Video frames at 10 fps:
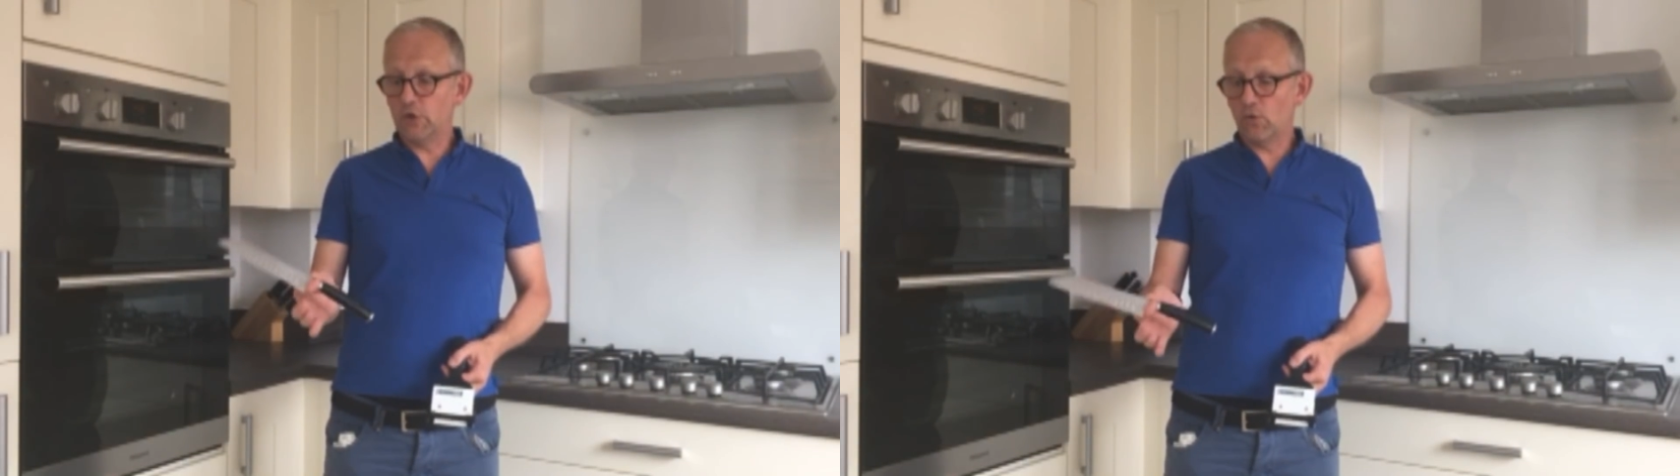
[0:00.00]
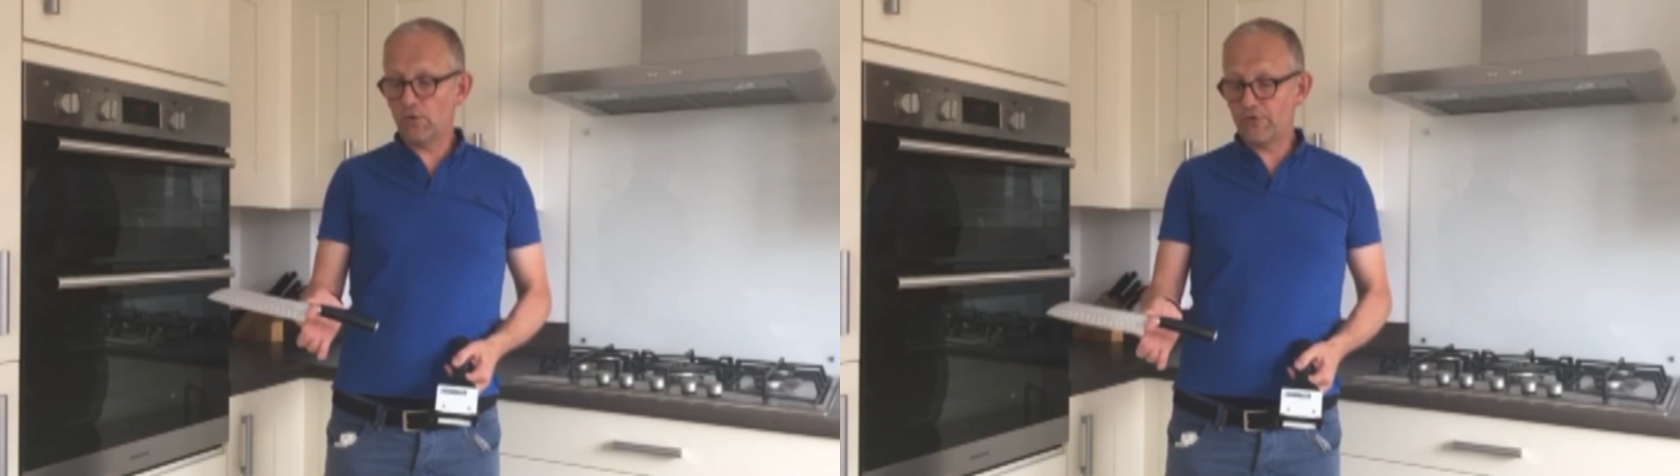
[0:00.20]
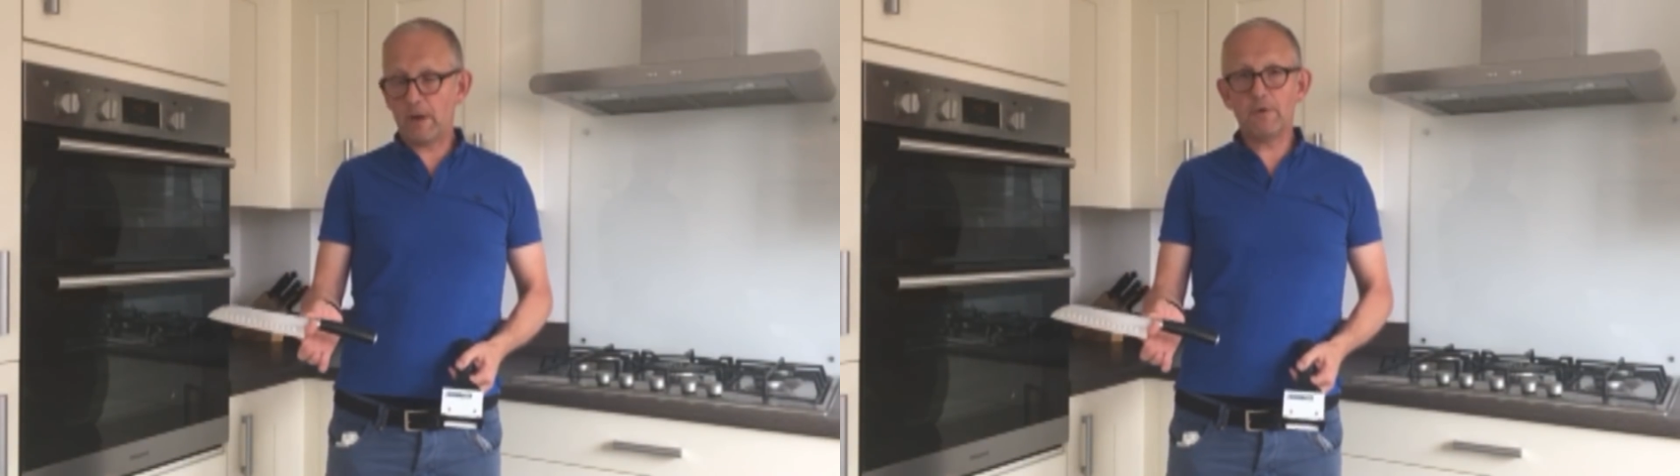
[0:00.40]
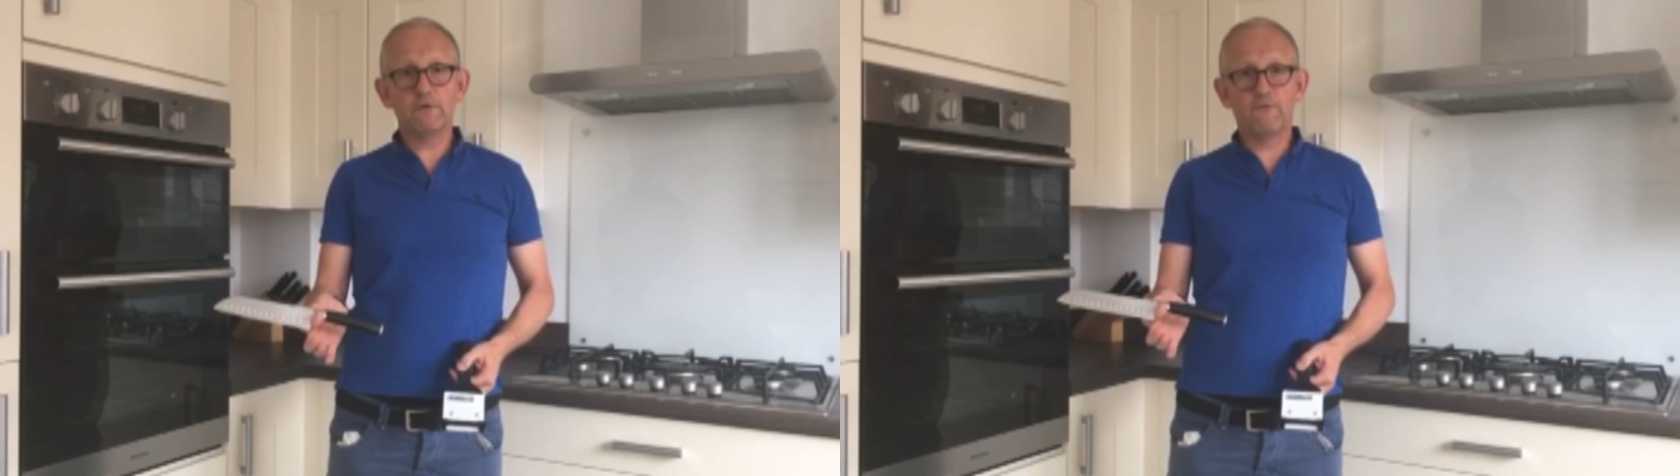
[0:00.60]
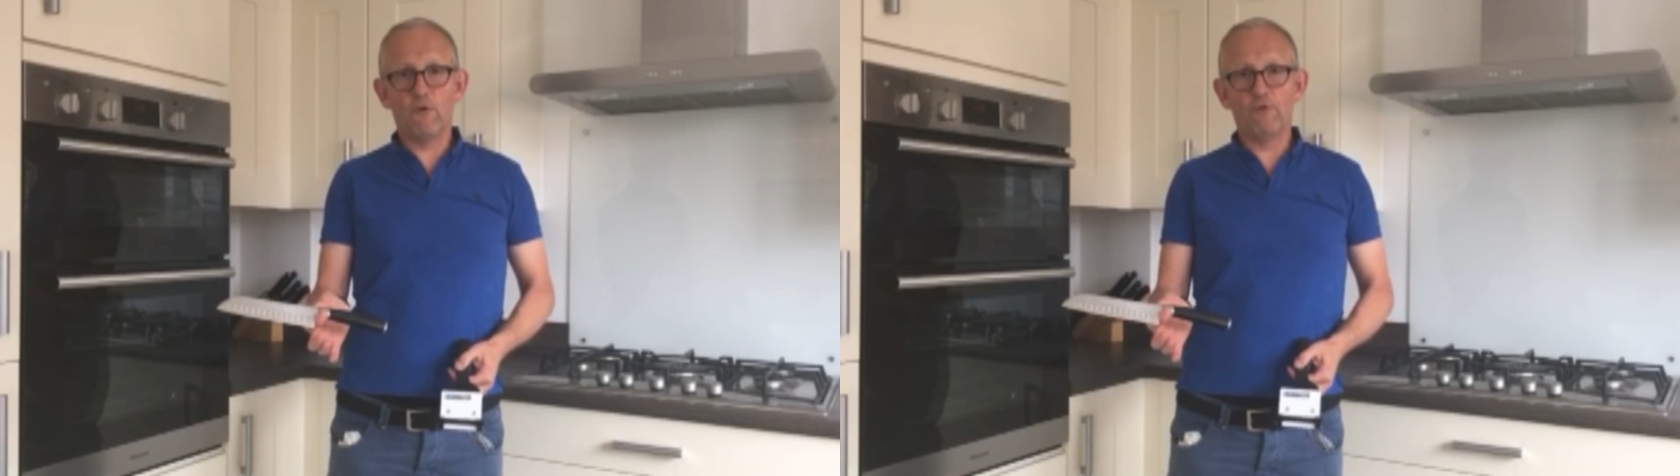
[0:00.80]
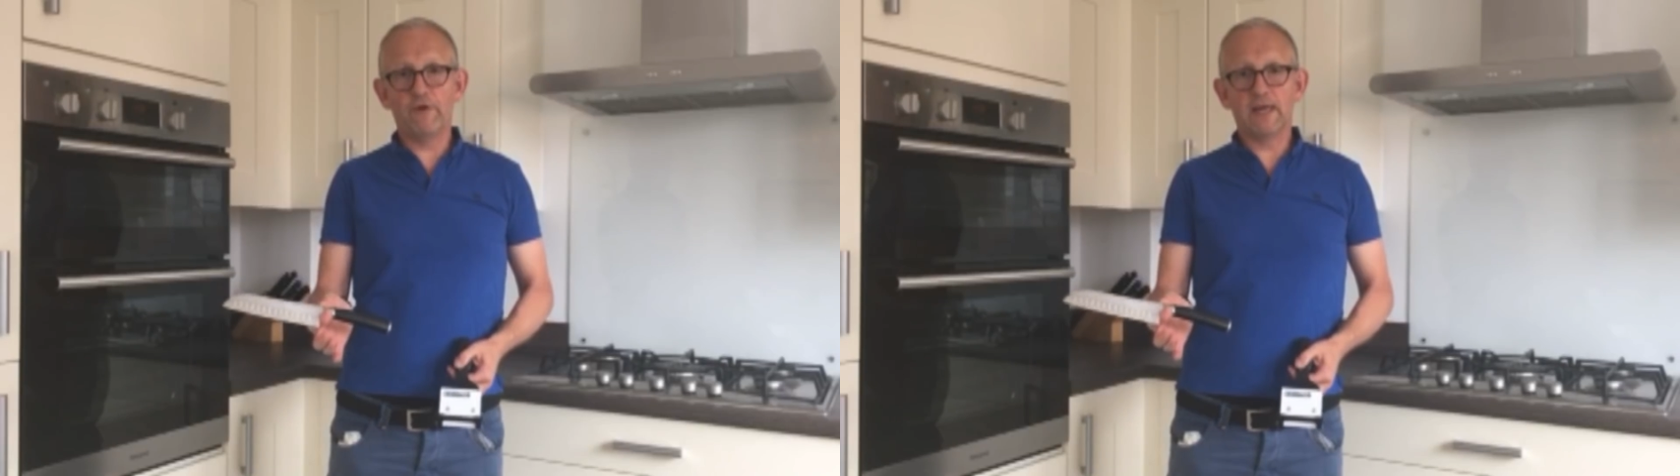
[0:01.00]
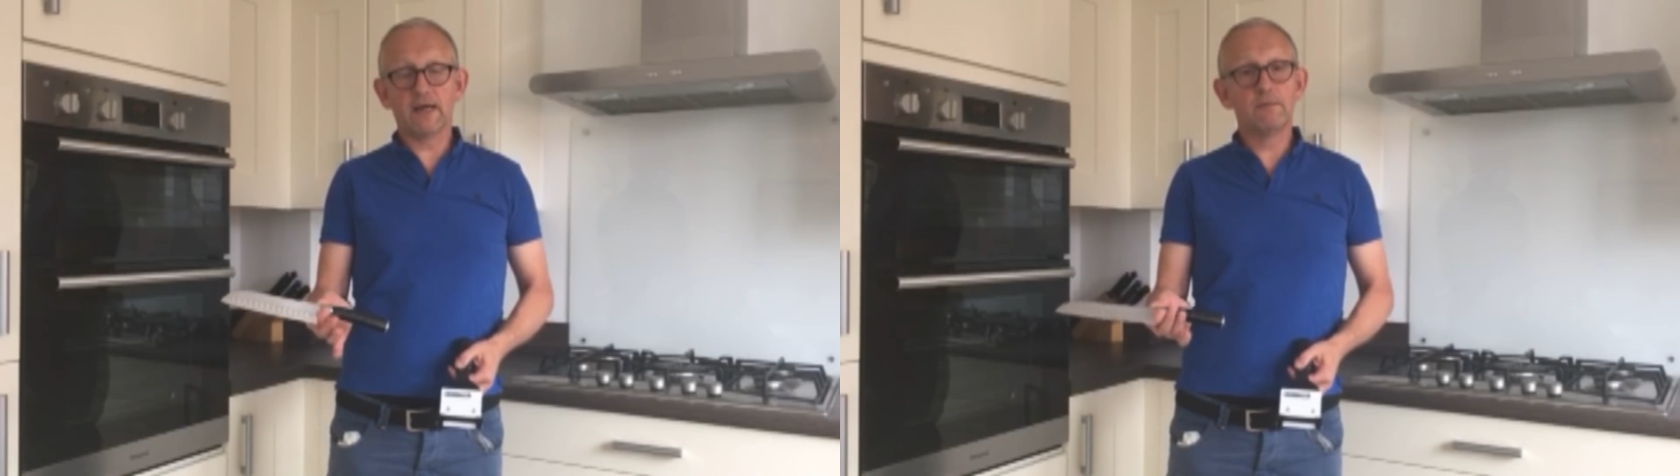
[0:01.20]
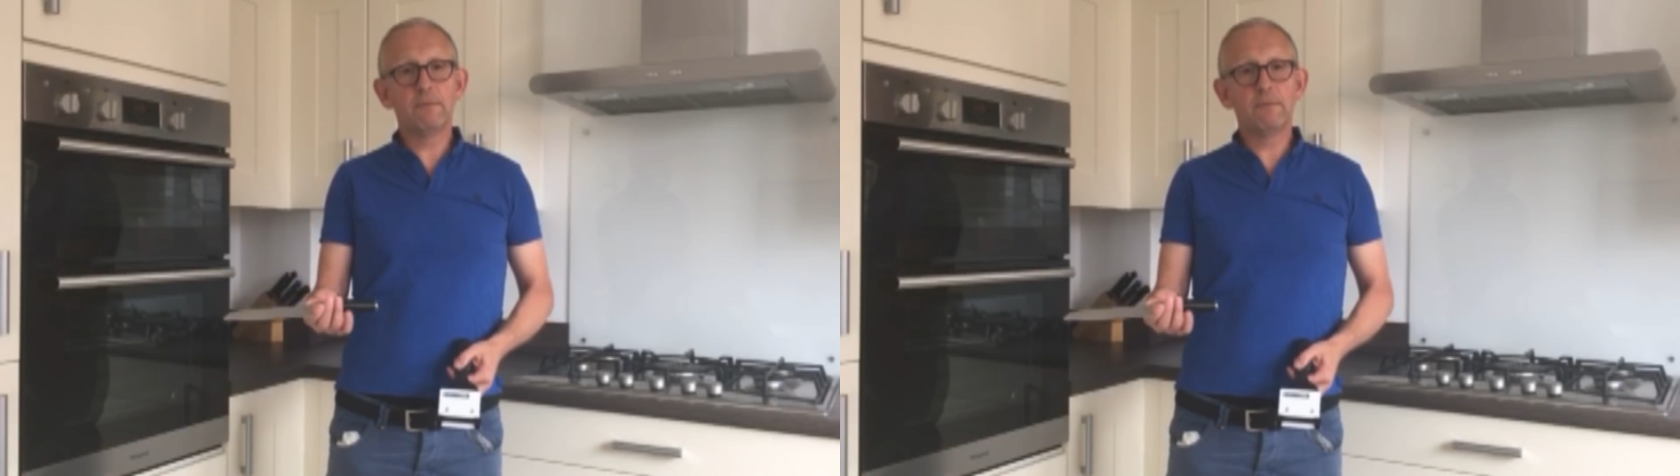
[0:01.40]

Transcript: your thumb and forefinger.